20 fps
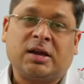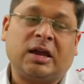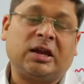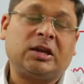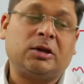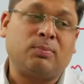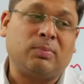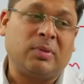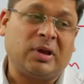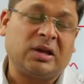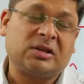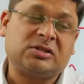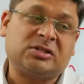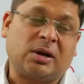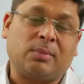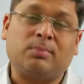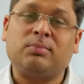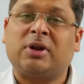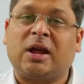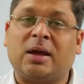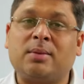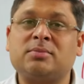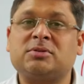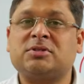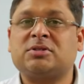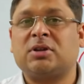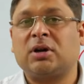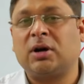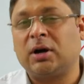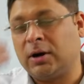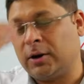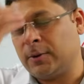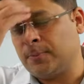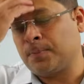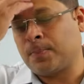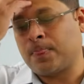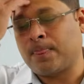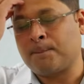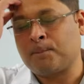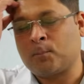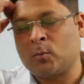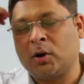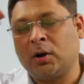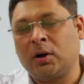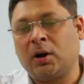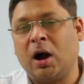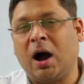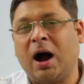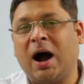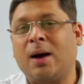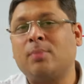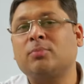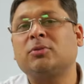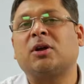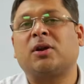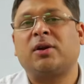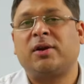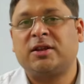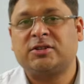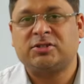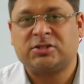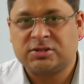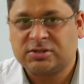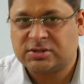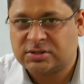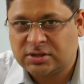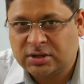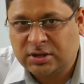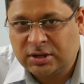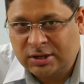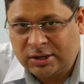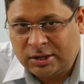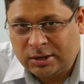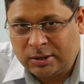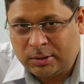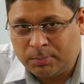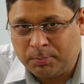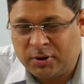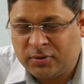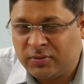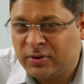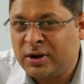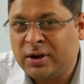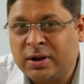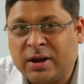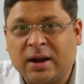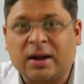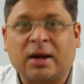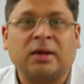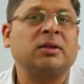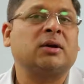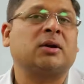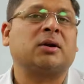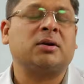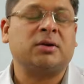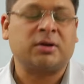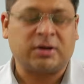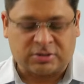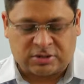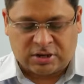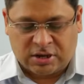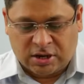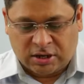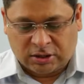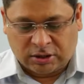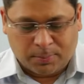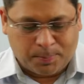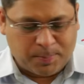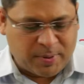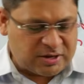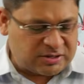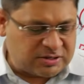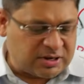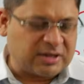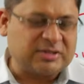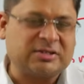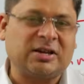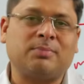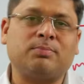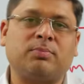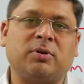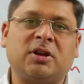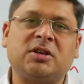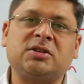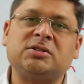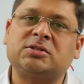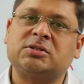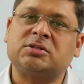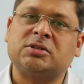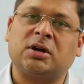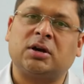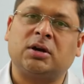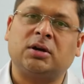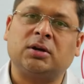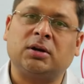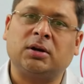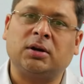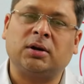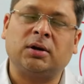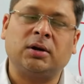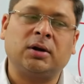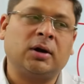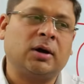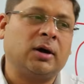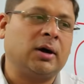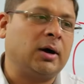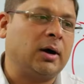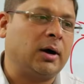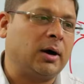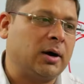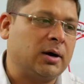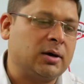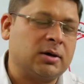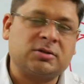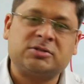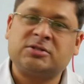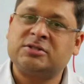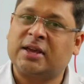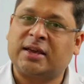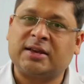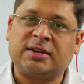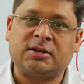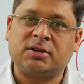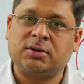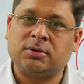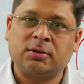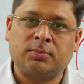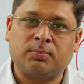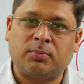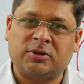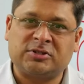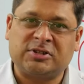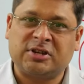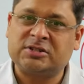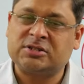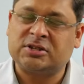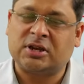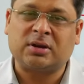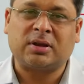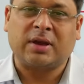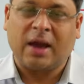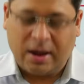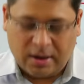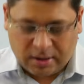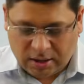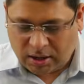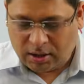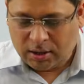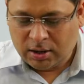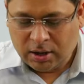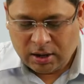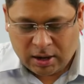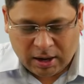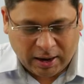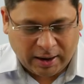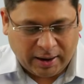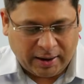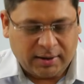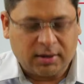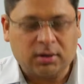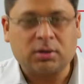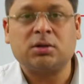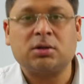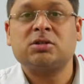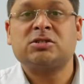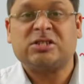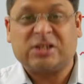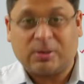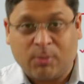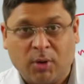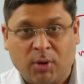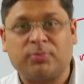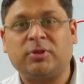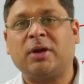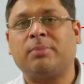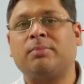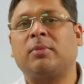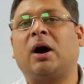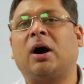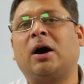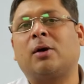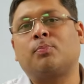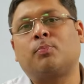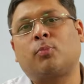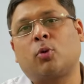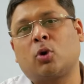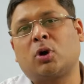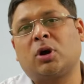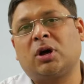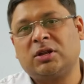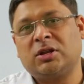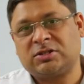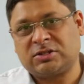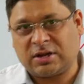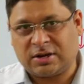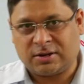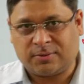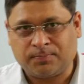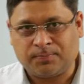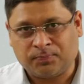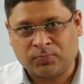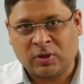it may sometimes harm the relations between India and other countries. The best example is Sikh presence in Canada, and some of them are pro-Khalistani.